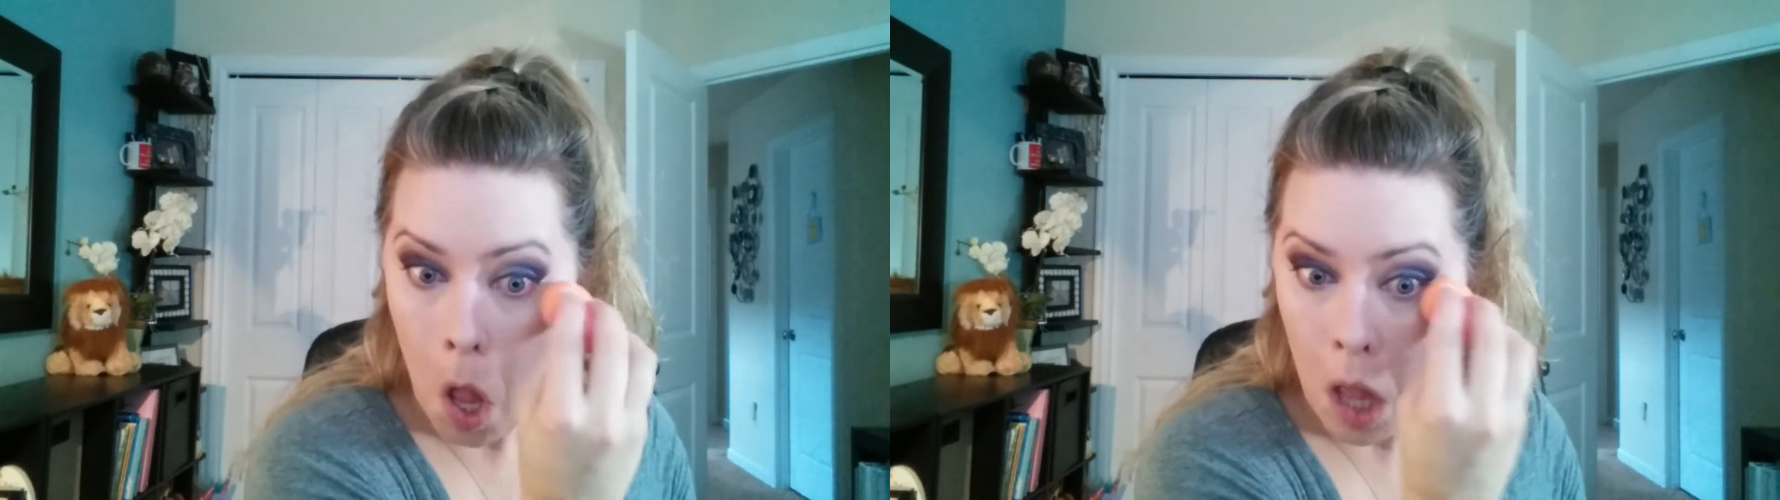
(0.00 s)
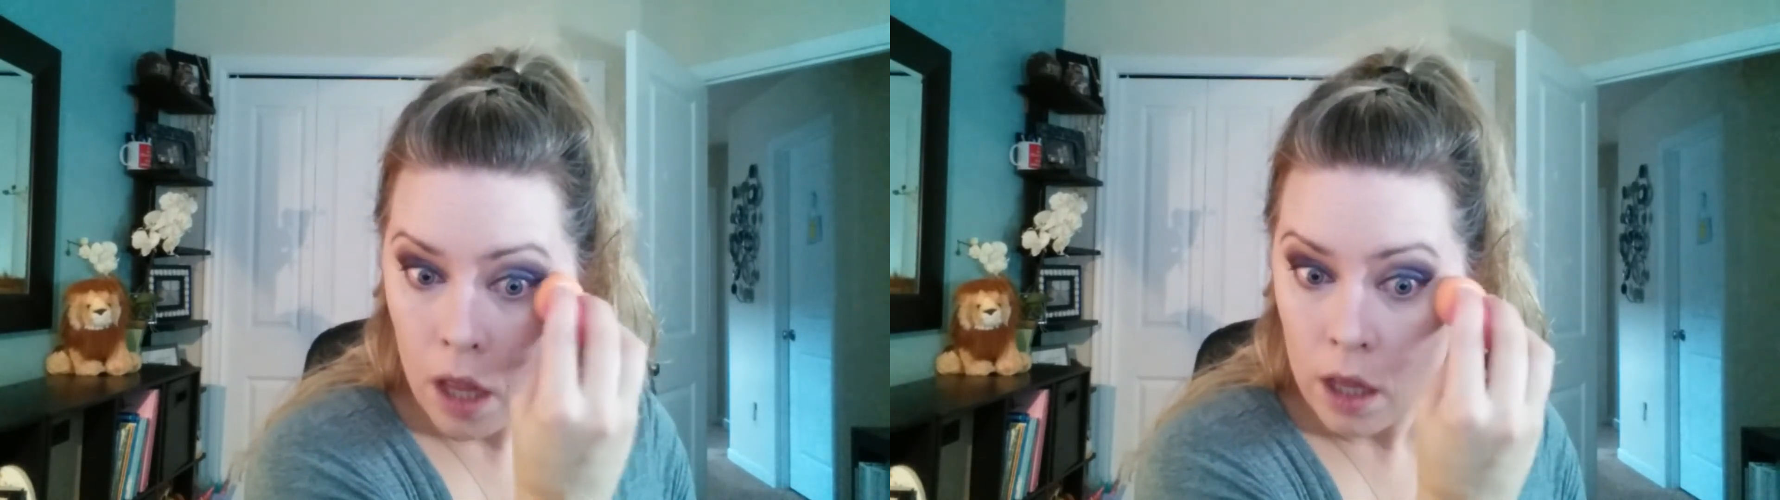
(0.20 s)

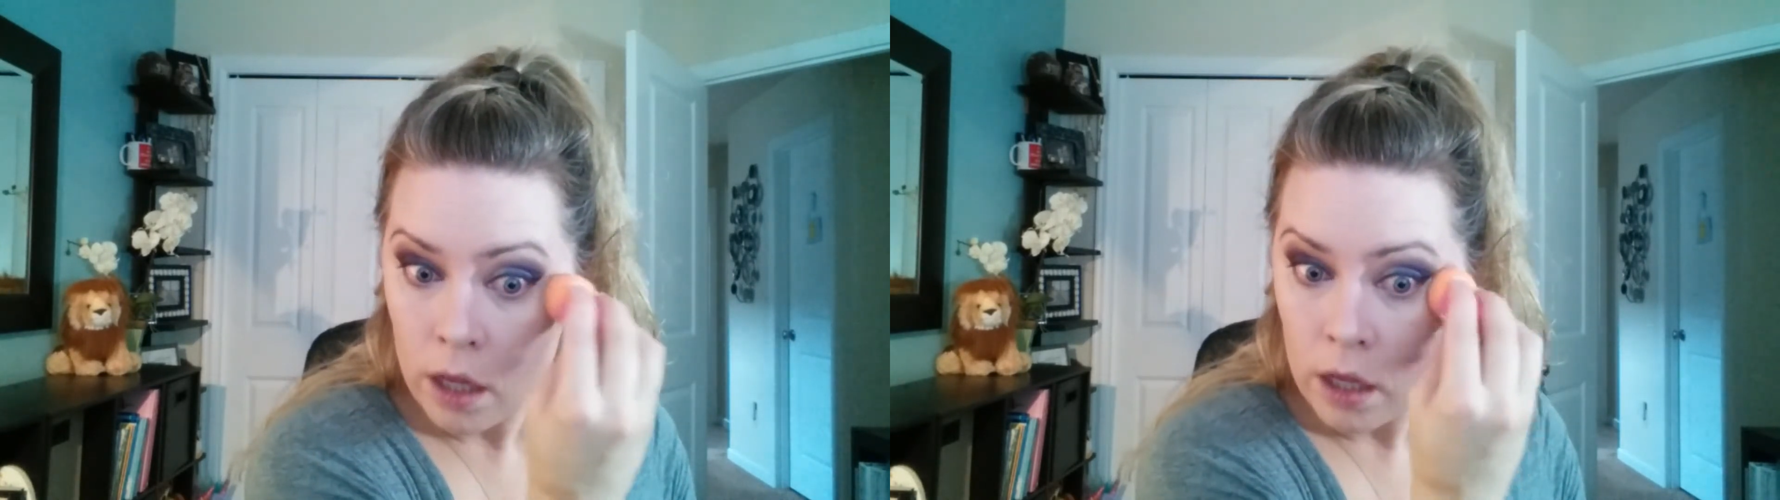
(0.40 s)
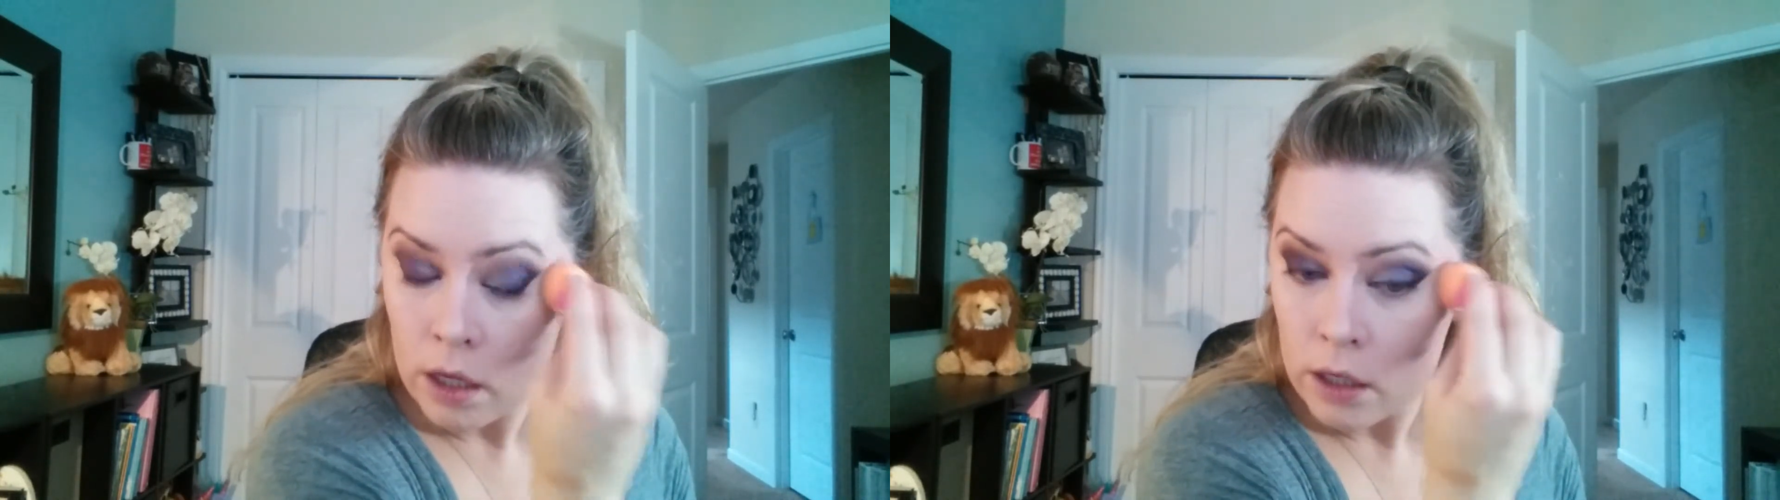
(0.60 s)
to use
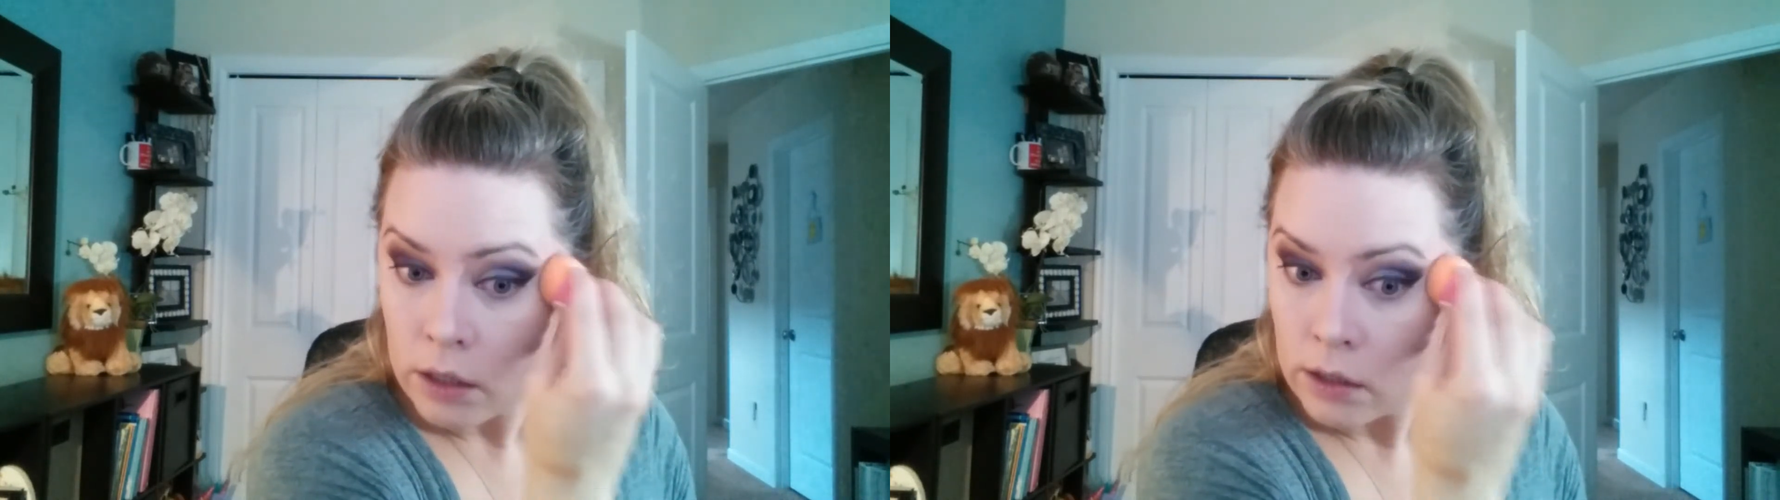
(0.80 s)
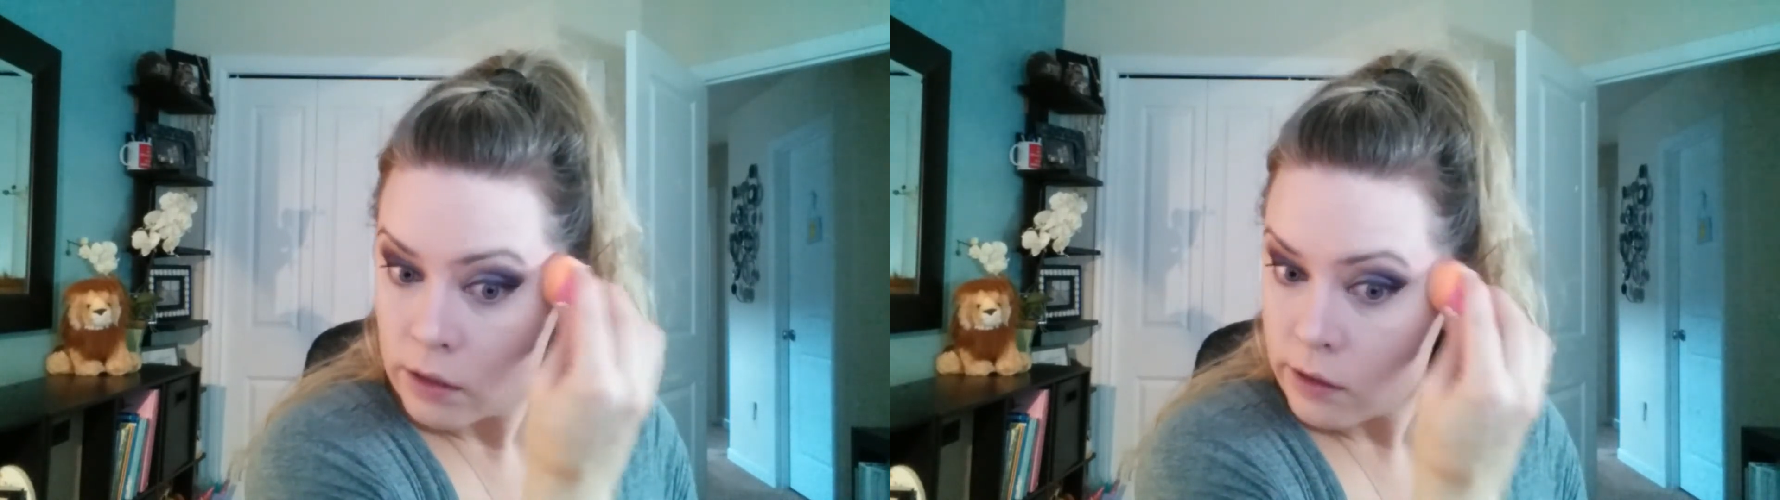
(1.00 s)
it at
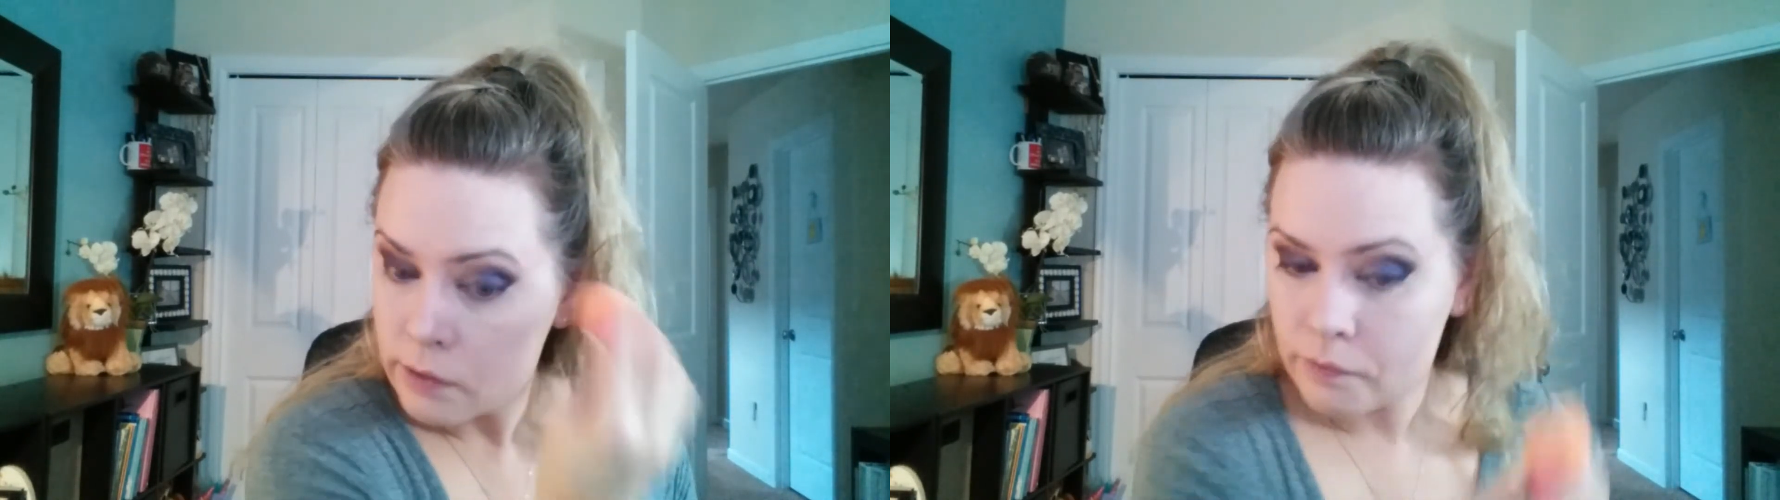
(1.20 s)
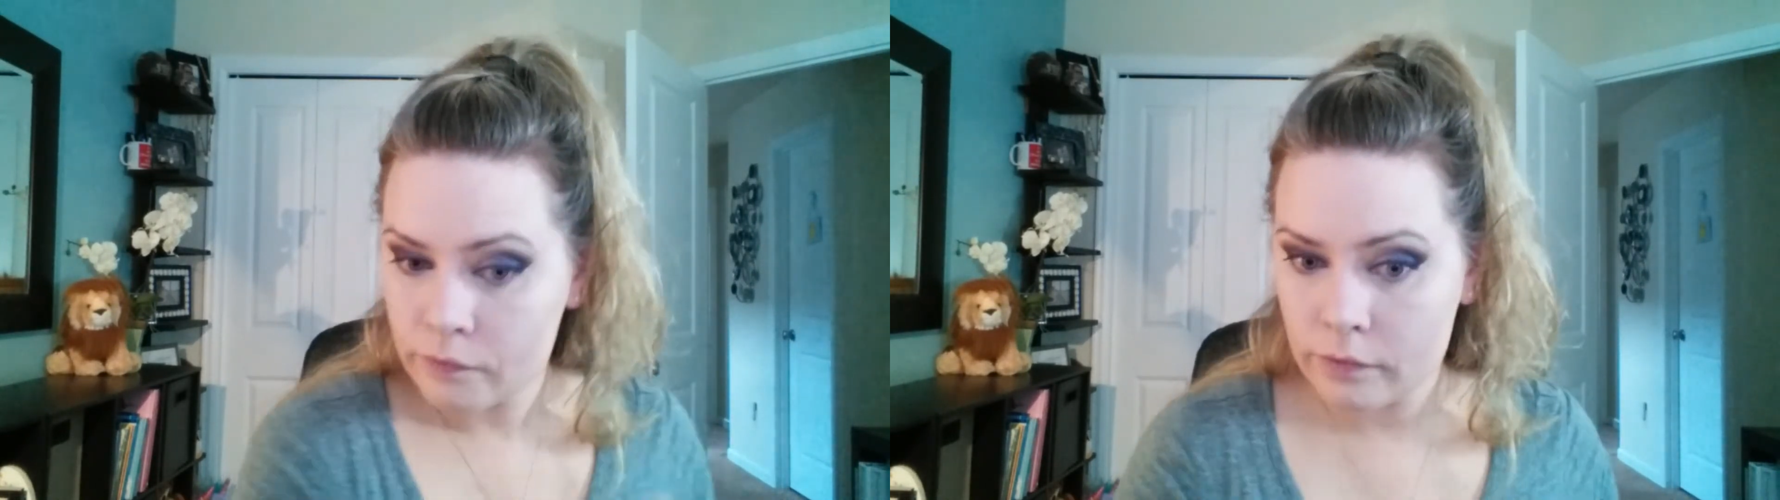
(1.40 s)
first,
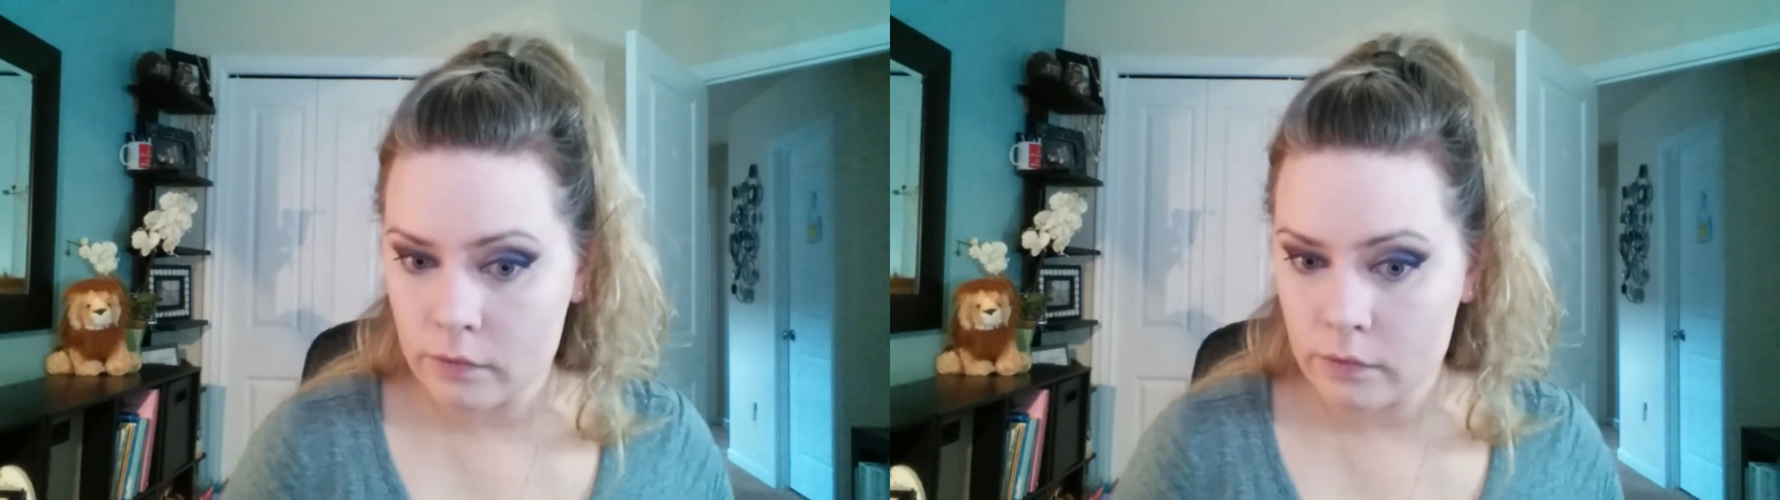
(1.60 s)
but